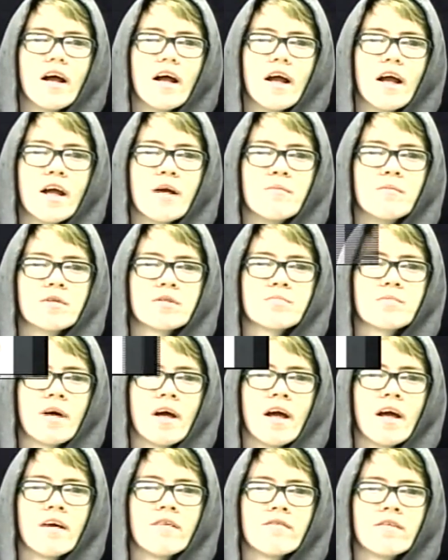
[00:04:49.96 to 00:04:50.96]
Ain't
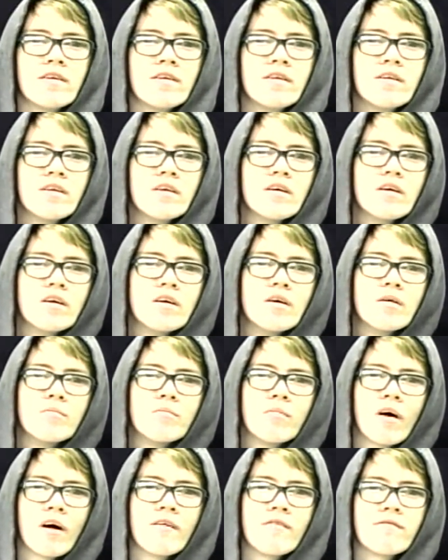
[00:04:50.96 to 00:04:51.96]
Misbehavin'
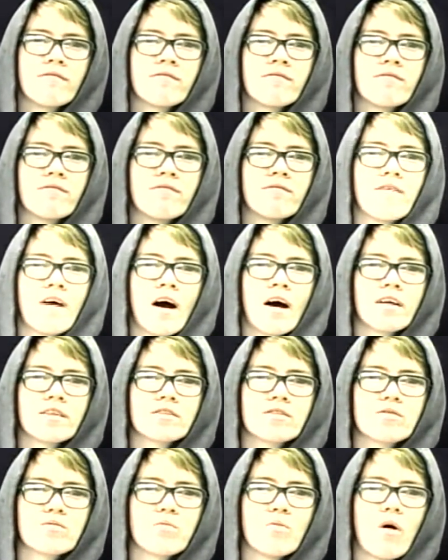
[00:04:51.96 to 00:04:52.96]
by
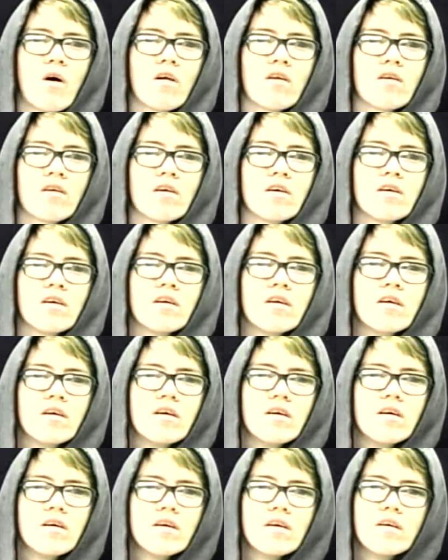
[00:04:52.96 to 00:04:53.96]
Fats Waller.
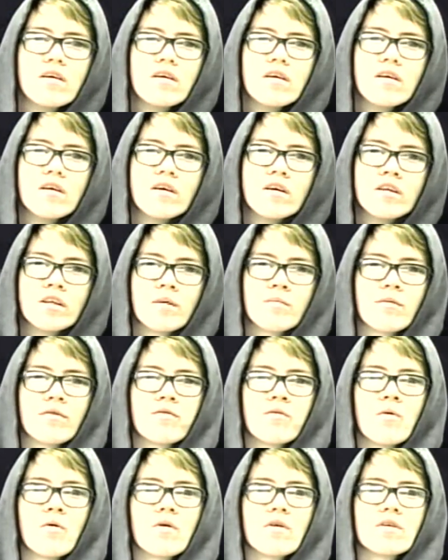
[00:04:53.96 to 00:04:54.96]
Number
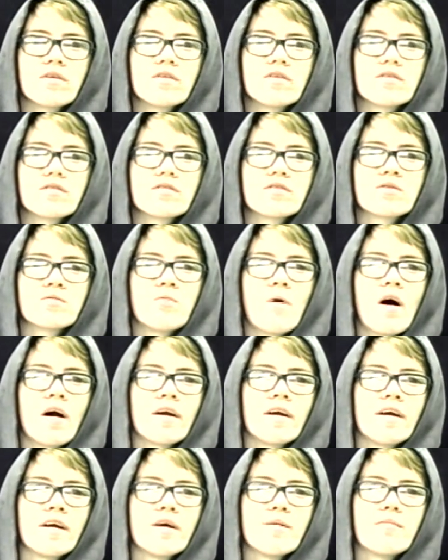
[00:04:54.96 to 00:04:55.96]
4,
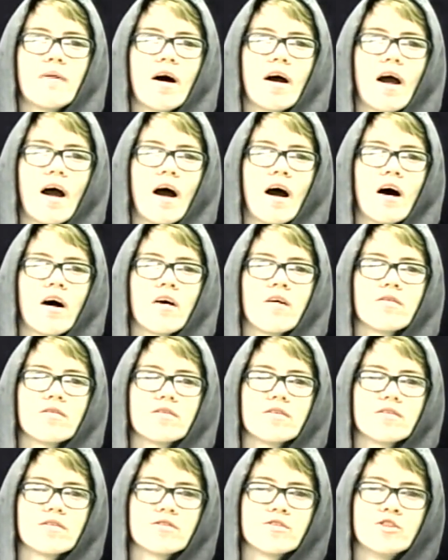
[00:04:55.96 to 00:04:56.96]
Swanee by Al
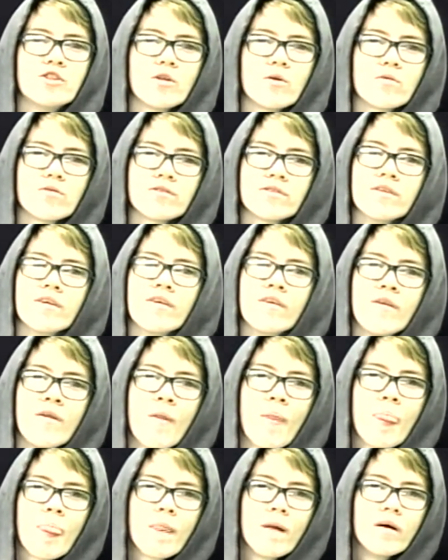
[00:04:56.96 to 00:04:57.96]
Jolson.
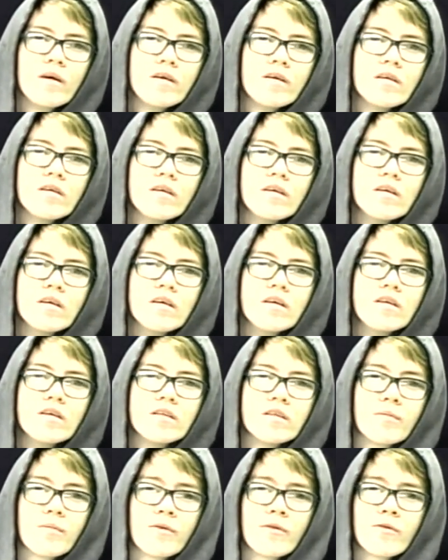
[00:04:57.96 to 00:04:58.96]

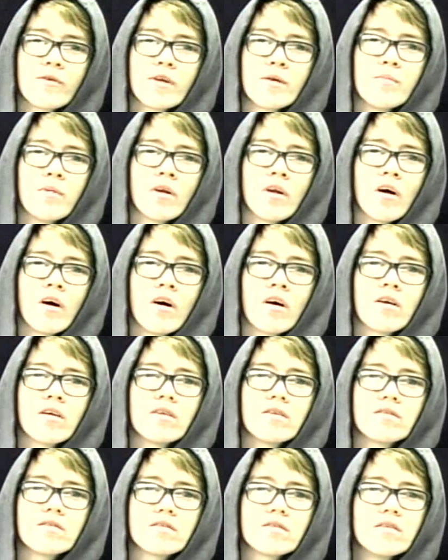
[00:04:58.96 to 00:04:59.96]
Number 3
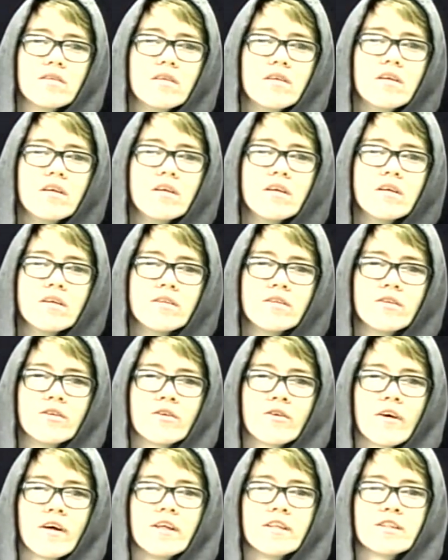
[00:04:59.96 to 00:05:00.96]
belongs to
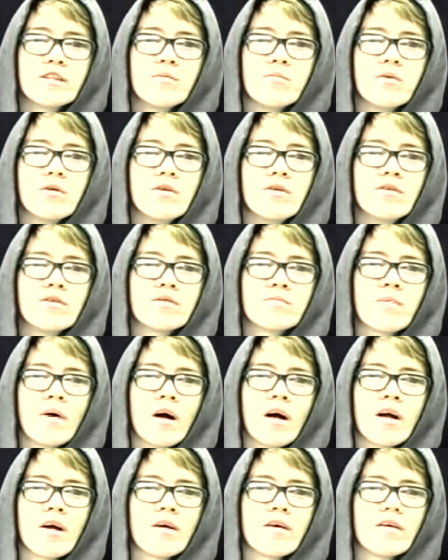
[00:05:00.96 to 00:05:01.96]
Crazy Blues
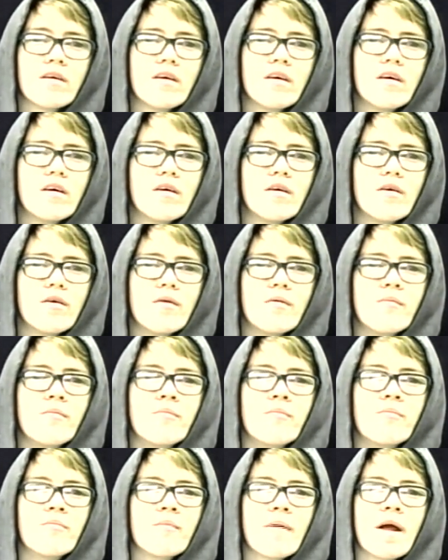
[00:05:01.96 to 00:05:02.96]
by
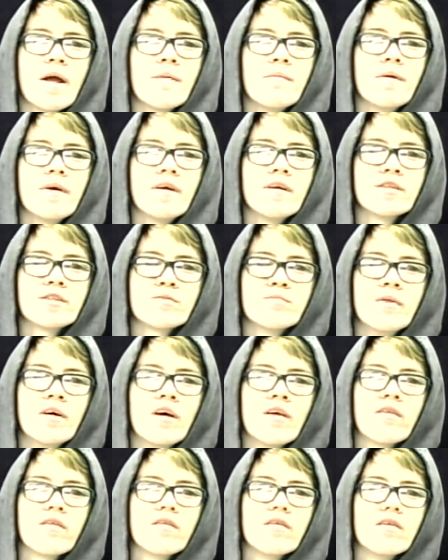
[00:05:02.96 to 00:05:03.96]
Mamie
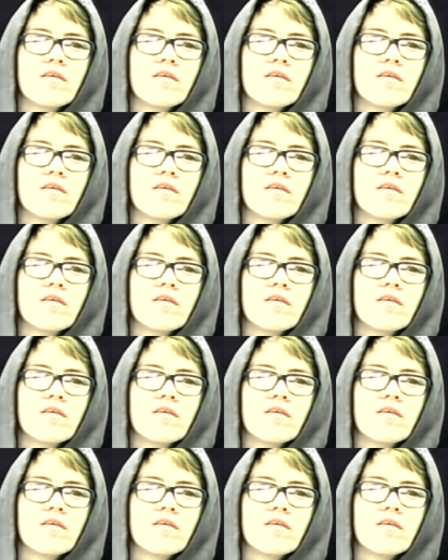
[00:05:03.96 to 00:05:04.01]
Smith.